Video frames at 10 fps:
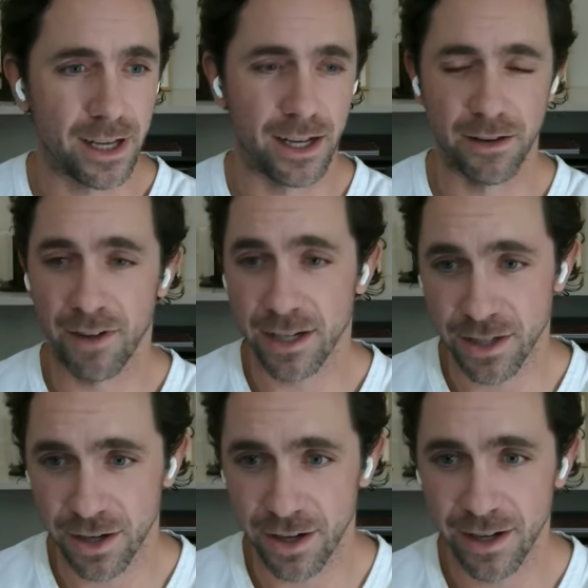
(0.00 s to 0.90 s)
an
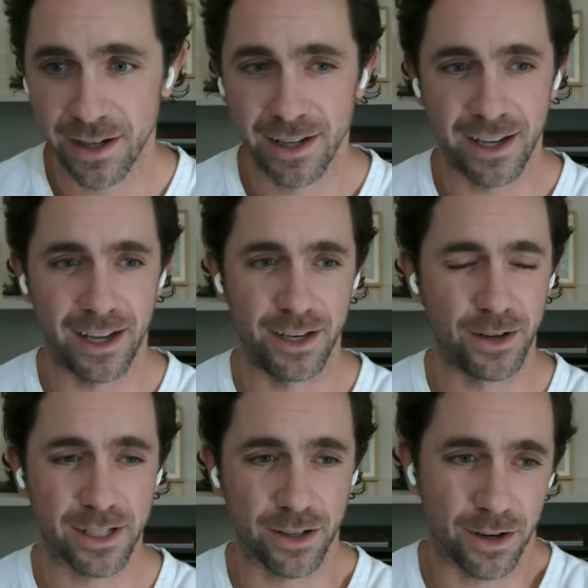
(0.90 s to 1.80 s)
investor, and you
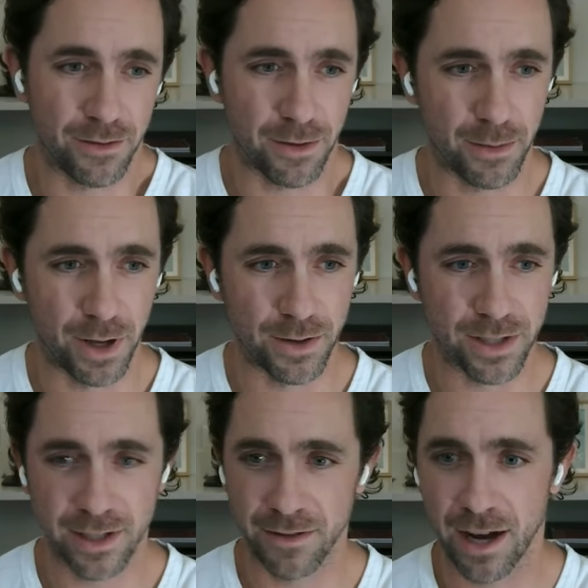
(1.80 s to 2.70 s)
get to learn from
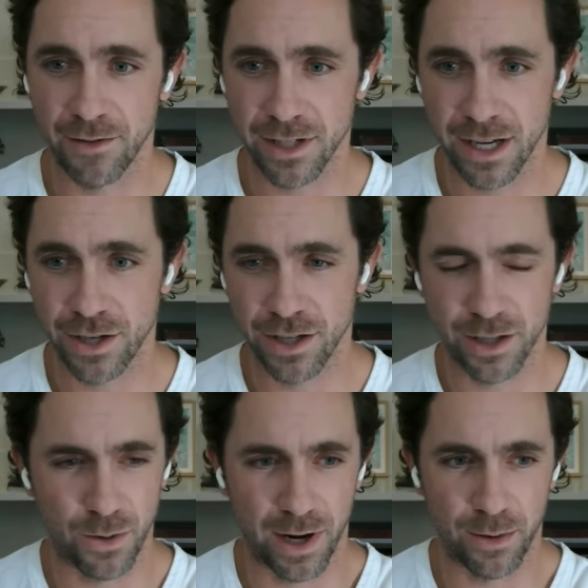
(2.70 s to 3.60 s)
those
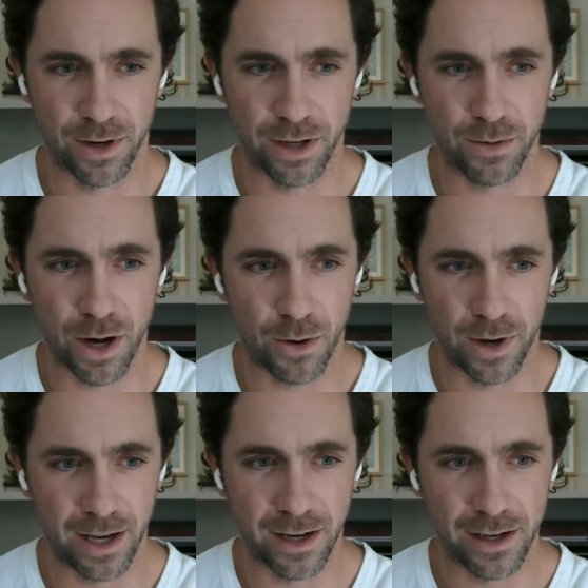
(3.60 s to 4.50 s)
conversations in a way where you go
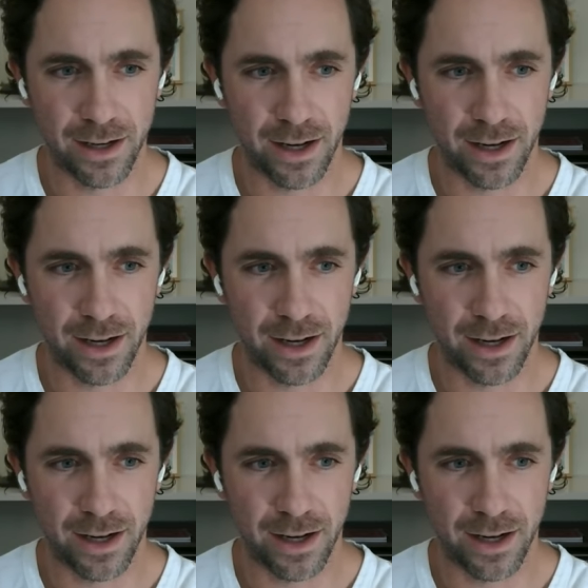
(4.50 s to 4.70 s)
in